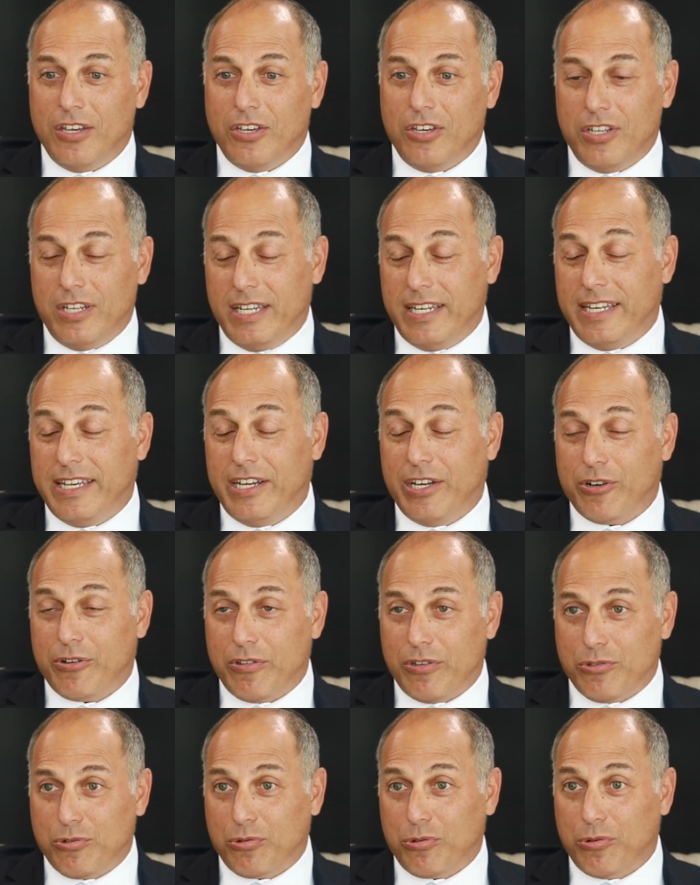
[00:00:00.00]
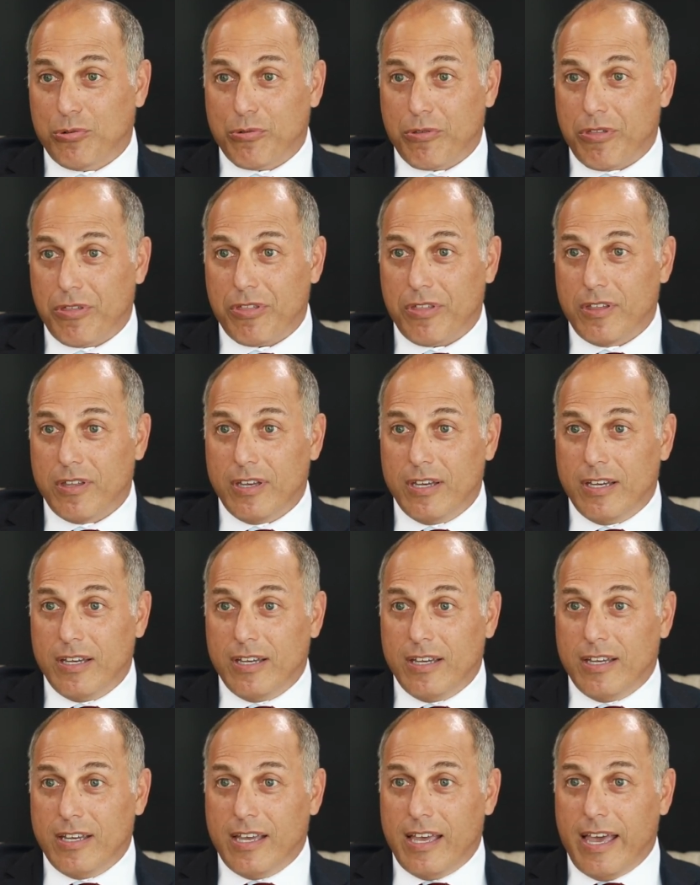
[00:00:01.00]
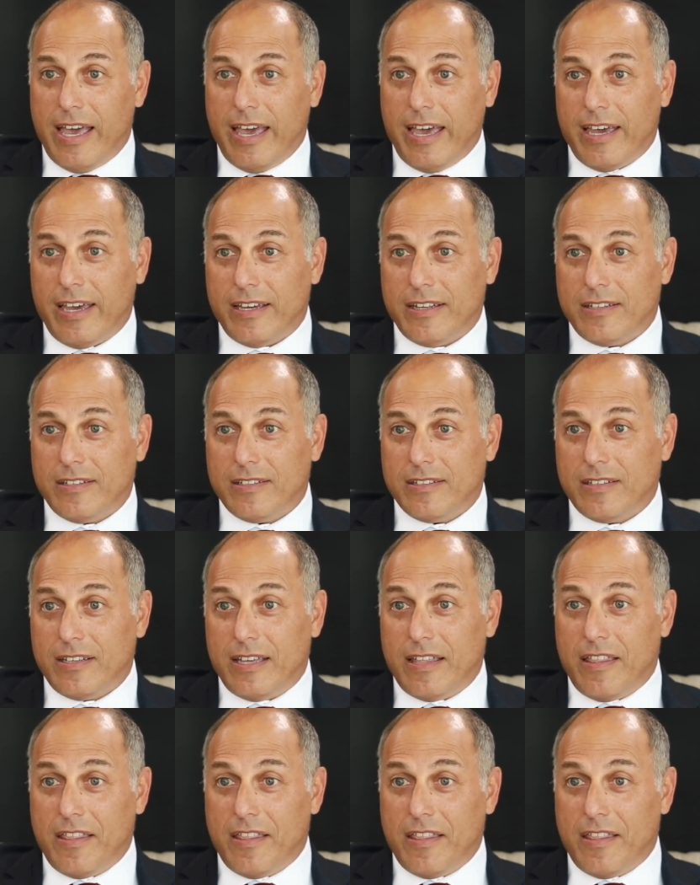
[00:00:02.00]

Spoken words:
you need to hear the truth. And